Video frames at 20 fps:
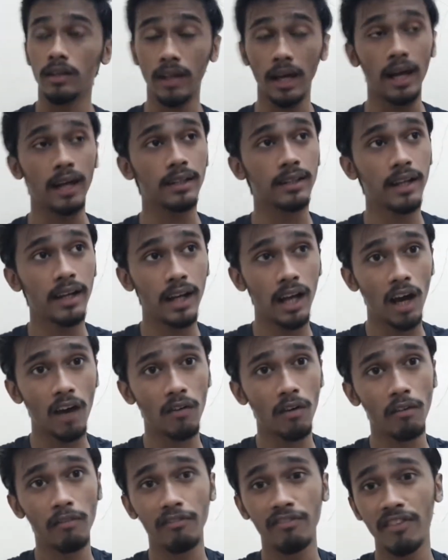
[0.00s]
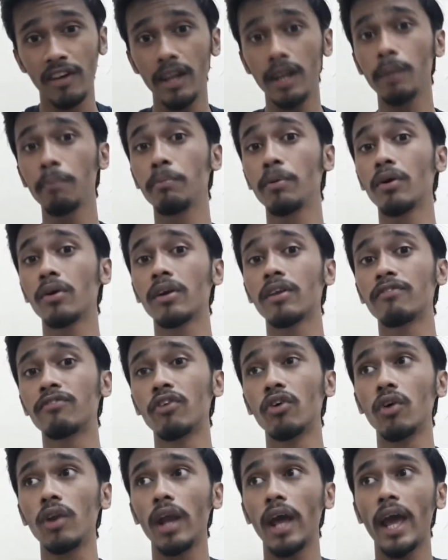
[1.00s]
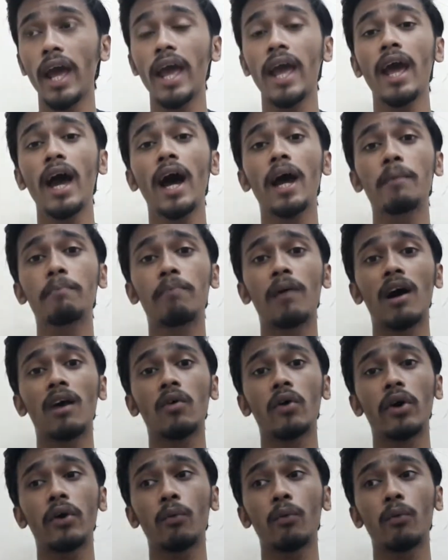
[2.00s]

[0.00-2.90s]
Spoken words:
Yeah, that our very beautiful AI powered